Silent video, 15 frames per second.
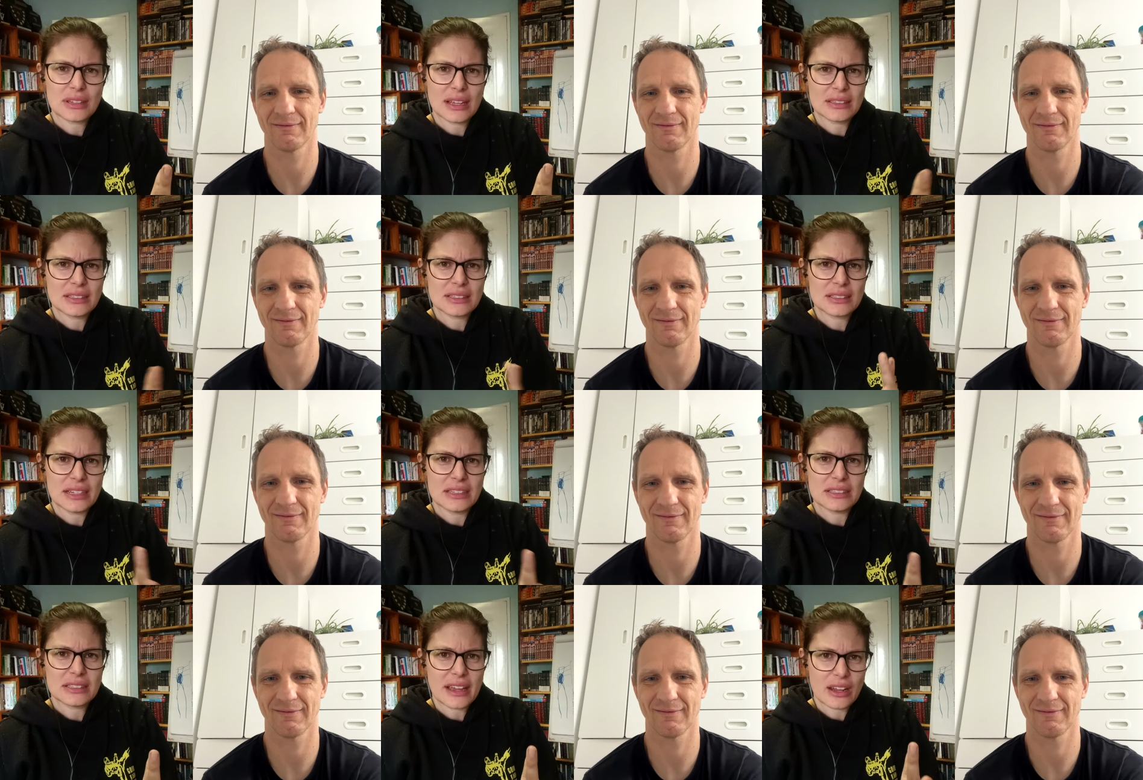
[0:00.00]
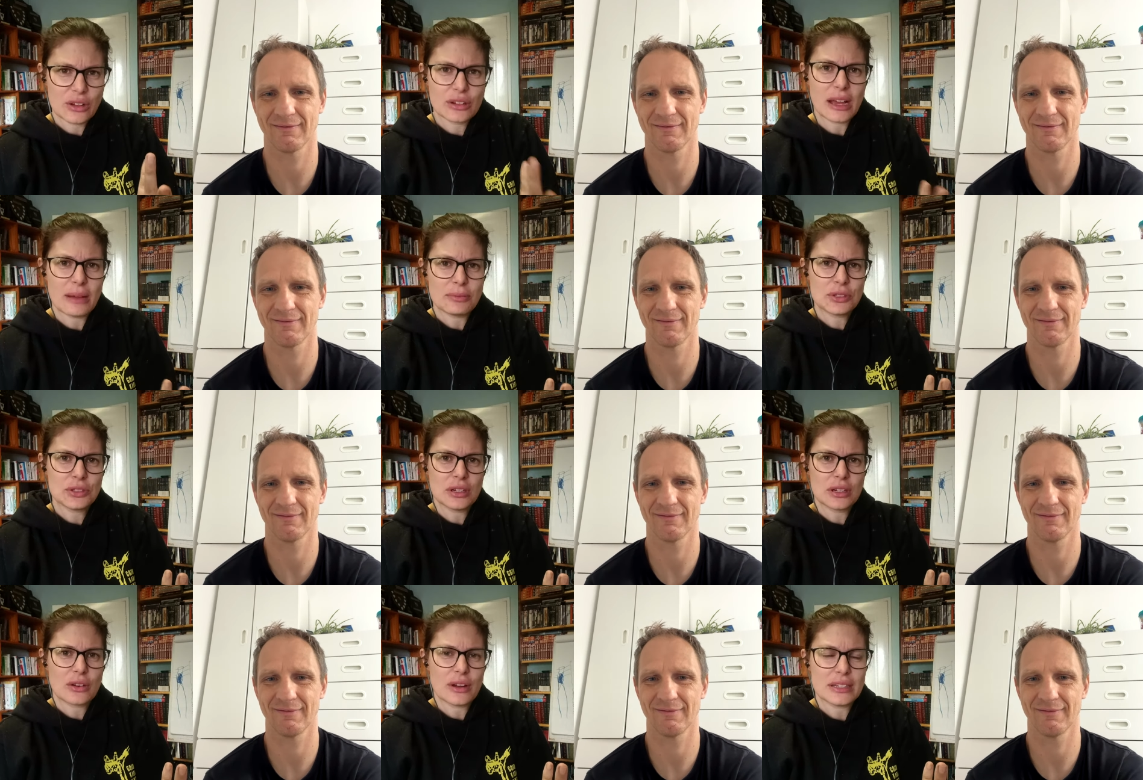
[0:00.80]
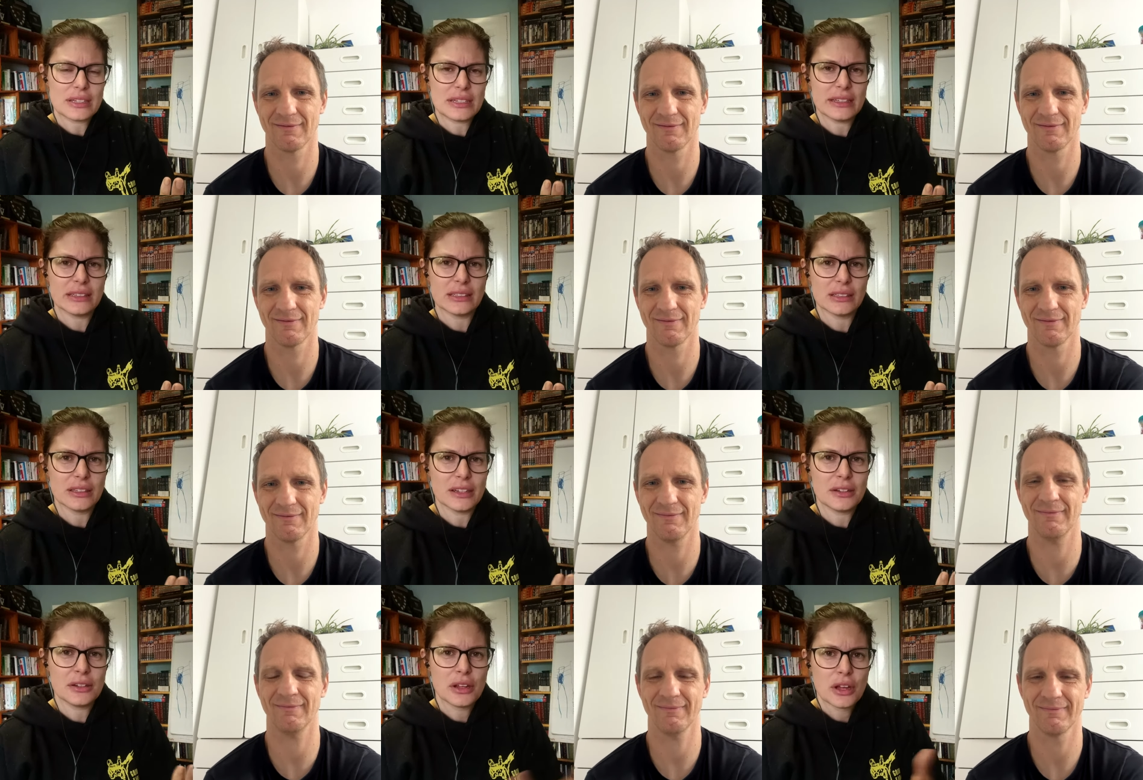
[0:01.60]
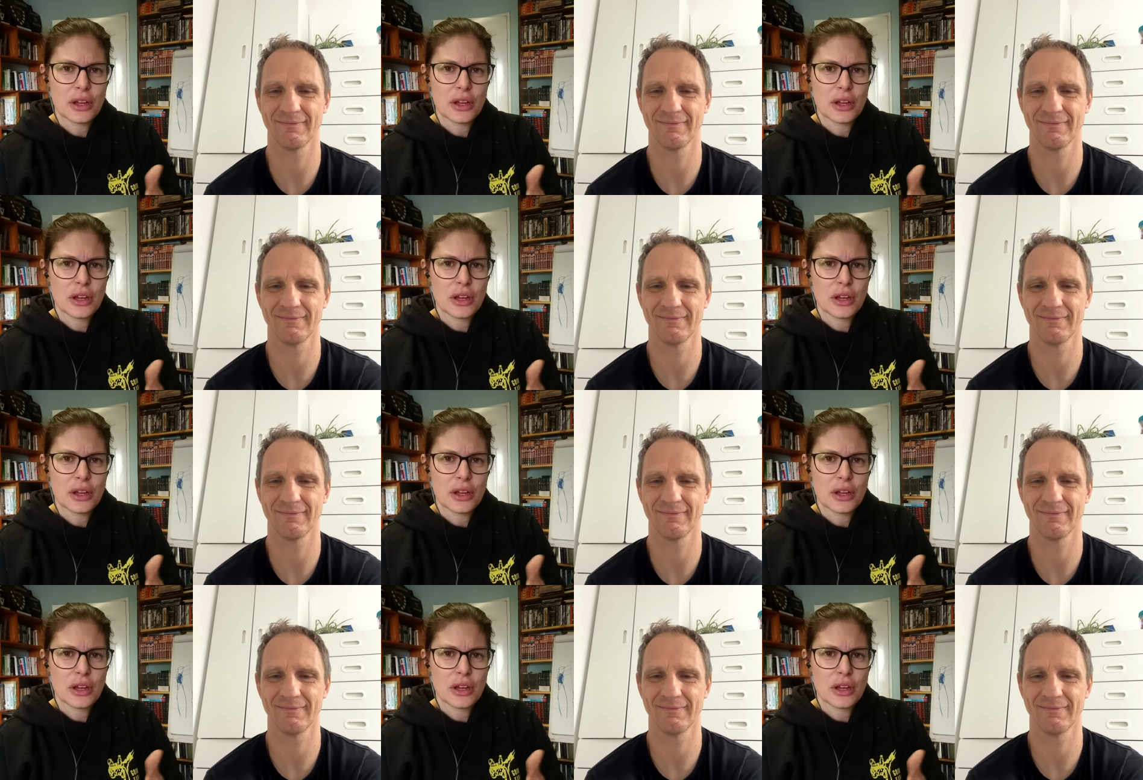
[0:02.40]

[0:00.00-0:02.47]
Speaker 1: as a sensei, I look up to a great deal, and hmm.